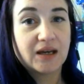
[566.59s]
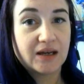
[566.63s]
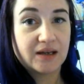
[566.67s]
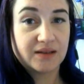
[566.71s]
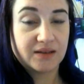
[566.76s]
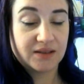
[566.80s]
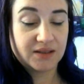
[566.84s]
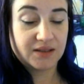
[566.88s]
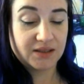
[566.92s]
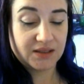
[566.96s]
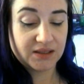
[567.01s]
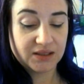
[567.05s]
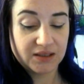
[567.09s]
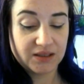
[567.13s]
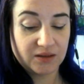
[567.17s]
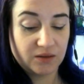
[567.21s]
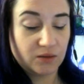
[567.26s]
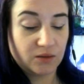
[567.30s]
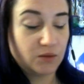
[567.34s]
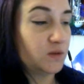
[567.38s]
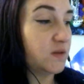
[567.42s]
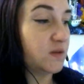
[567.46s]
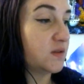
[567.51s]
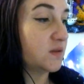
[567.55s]
and the
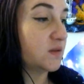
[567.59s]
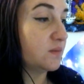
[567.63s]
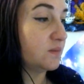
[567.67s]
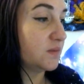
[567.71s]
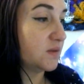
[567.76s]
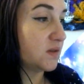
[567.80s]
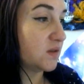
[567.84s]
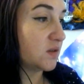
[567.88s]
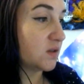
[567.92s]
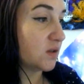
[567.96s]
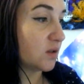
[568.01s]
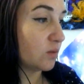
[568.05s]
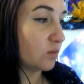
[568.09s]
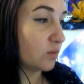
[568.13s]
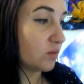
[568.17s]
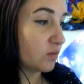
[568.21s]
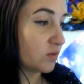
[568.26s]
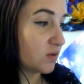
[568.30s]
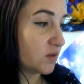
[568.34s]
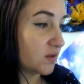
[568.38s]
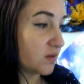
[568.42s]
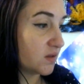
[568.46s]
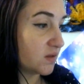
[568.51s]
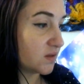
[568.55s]
tills. So
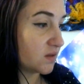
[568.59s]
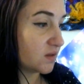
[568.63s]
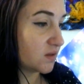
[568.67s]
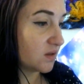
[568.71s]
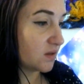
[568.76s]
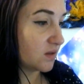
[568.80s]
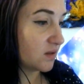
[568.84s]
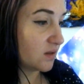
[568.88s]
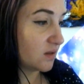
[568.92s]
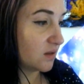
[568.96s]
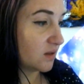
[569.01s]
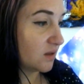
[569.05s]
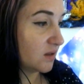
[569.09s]
we'll just